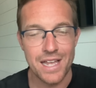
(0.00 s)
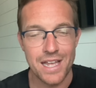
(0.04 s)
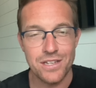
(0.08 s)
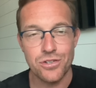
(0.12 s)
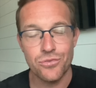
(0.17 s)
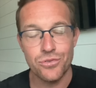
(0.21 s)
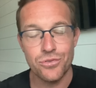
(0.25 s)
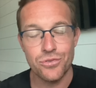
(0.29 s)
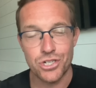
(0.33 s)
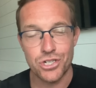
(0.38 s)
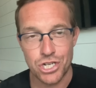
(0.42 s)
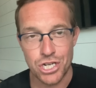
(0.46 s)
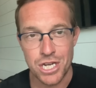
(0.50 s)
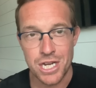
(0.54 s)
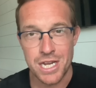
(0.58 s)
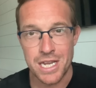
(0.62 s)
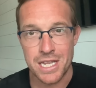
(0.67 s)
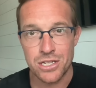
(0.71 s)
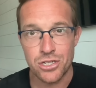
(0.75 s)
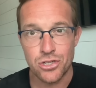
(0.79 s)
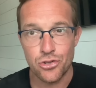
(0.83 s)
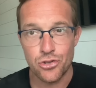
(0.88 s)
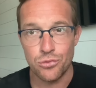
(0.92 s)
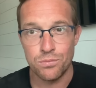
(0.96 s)
And so she
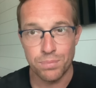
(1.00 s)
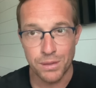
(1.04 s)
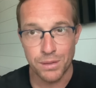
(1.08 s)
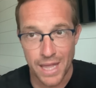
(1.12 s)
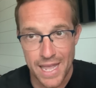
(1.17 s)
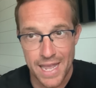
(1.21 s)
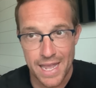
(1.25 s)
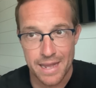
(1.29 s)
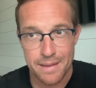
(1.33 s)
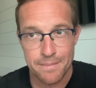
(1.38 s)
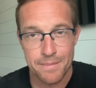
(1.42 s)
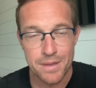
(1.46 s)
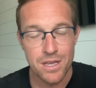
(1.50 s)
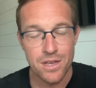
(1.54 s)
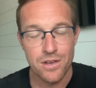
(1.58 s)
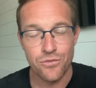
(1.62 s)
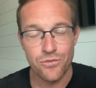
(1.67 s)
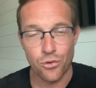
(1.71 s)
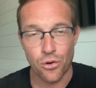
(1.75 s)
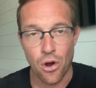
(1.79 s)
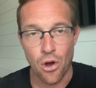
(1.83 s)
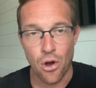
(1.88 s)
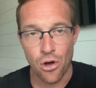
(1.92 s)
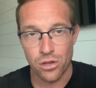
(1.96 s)
is to blame
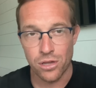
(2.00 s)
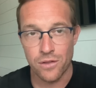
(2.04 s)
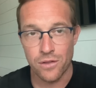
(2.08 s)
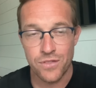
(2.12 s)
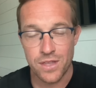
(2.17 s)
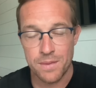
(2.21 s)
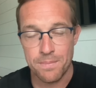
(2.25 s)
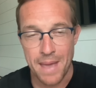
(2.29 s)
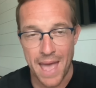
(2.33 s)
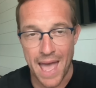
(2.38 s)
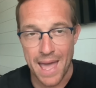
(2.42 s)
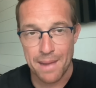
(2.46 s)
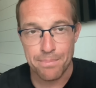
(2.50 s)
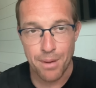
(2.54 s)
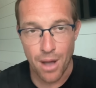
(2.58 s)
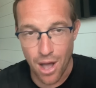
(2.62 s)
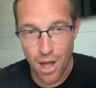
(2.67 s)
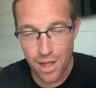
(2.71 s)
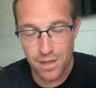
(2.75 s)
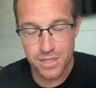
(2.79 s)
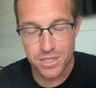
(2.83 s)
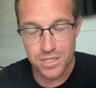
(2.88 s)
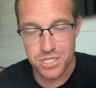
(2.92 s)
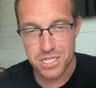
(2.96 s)
for all of the bad
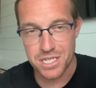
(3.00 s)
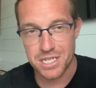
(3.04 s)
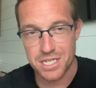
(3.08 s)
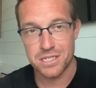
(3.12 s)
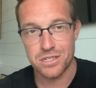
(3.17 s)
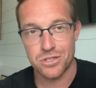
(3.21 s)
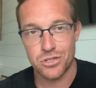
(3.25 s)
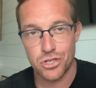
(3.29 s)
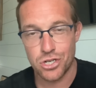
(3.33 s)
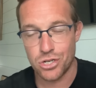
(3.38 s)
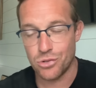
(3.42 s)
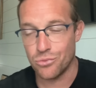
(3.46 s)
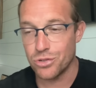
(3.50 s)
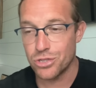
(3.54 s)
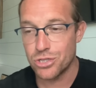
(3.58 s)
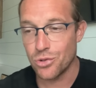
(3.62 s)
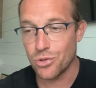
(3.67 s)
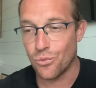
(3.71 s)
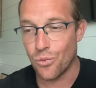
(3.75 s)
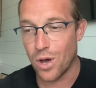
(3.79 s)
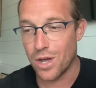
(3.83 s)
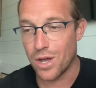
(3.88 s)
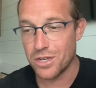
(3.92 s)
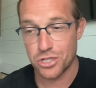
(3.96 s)
policies. She was
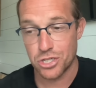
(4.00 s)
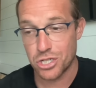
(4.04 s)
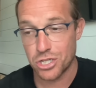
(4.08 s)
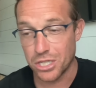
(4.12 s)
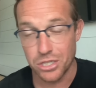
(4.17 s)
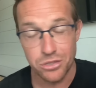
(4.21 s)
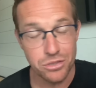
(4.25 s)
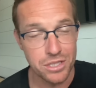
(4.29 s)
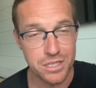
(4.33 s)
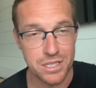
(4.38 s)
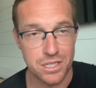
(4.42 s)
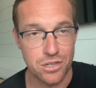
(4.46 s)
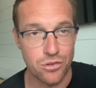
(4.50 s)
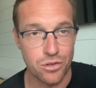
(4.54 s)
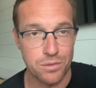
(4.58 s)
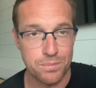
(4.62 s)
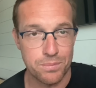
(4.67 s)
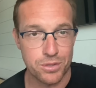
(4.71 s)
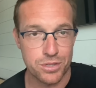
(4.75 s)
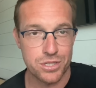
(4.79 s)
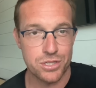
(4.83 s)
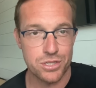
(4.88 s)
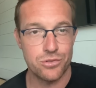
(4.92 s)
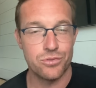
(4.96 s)
the one, clearly the only
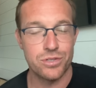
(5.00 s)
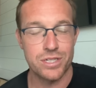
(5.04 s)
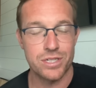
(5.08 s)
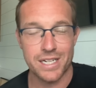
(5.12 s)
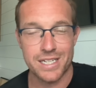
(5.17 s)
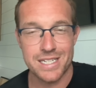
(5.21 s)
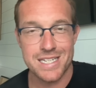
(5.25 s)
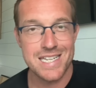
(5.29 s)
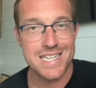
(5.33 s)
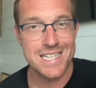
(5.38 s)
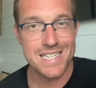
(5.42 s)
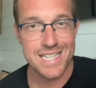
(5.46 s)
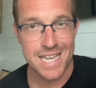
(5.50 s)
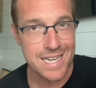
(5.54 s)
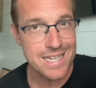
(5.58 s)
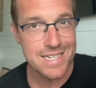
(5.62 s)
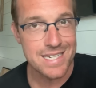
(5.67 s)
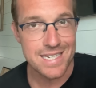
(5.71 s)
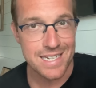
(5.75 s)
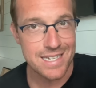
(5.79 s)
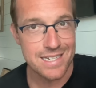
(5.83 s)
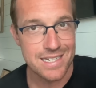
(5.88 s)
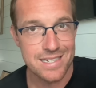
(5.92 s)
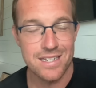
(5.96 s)
person who was like
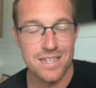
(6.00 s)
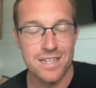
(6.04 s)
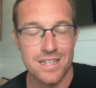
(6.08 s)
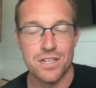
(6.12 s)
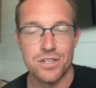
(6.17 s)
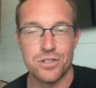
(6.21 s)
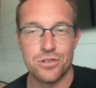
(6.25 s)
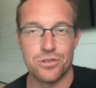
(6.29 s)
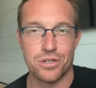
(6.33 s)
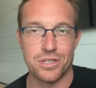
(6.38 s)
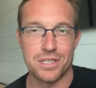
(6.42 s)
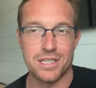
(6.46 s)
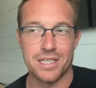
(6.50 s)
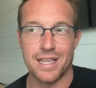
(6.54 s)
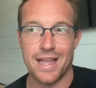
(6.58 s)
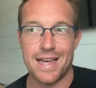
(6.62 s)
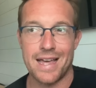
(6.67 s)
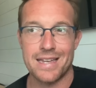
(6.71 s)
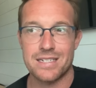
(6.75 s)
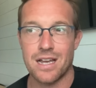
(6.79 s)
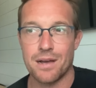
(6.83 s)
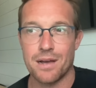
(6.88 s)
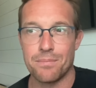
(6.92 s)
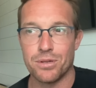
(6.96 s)
sentient during the
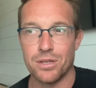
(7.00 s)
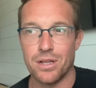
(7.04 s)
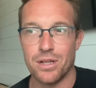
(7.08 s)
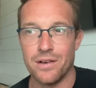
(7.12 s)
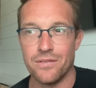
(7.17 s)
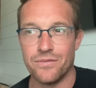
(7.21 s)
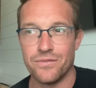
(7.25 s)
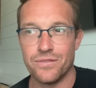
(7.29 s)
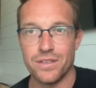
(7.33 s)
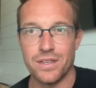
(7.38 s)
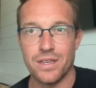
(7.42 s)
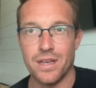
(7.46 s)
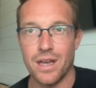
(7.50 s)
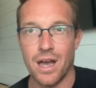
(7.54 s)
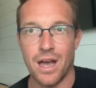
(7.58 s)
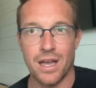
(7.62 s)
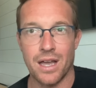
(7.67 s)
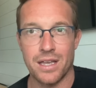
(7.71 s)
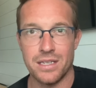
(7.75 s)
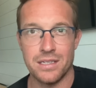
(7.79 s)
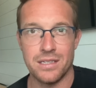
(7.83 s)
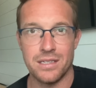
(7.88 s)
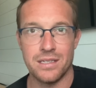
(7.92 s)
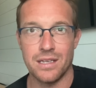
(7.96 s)
last couple of
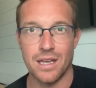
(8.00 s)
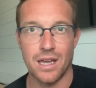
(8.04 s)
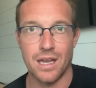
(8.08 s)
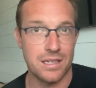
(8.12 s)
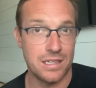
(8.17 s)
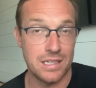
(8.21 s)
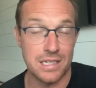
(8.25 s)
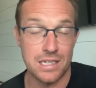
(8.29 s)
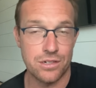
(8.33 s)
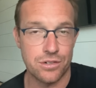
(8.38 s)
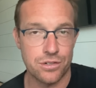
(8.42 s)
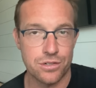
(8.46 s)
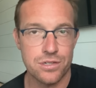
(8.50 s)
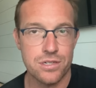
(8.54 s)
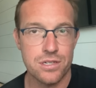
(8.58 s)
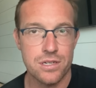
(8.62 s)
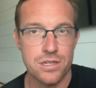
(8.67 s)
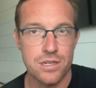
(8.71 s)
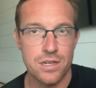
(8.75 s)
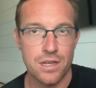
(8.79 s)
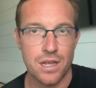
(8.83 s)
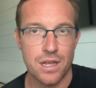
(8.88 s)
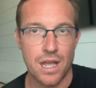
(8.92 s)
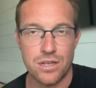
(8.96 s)
uh, years.
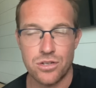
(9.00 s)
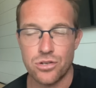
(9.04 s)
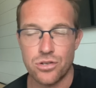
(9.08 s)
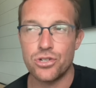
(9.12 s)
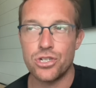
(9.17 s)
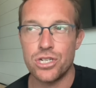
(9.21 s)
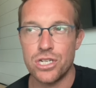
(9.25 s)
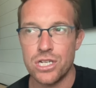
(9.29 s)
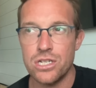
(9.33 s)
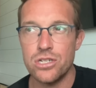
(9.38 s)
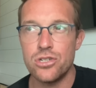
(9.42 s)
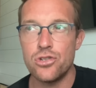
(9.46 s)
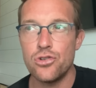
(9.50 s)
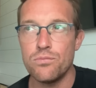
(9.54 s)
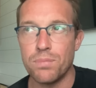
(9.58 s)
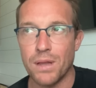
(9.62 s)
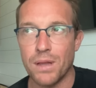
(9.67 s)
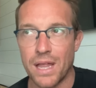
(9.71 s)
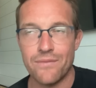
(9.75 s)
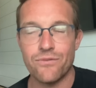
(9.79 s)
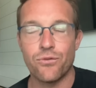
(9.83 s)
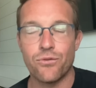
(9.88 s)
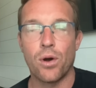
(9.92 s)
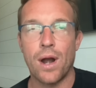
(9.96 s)
And so she is to
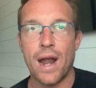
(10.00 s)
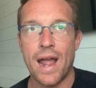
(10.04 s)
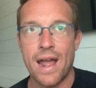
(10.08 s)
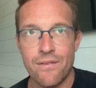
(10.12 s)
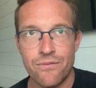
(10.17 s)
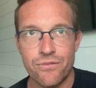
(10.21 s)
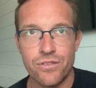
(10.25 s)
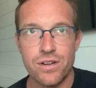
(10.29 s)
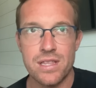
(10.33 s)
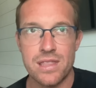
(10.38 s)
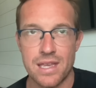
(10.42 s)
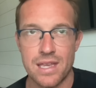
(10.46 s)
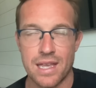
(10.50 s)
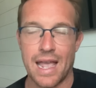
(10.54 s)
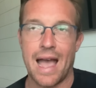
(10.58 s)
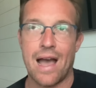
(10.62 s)
blame for everything.